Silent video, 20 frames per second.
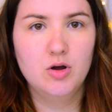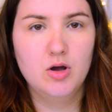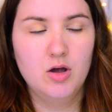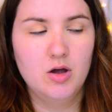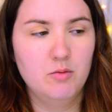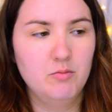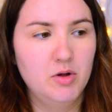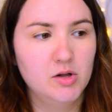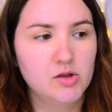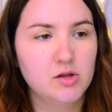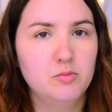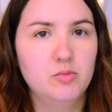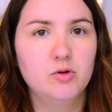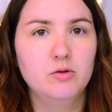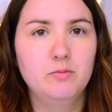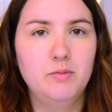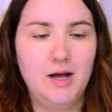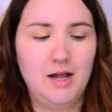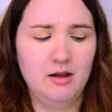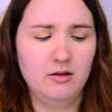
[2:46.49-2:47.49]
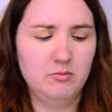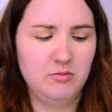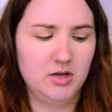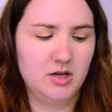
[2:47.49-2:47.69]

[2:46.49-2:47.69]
a multiple palette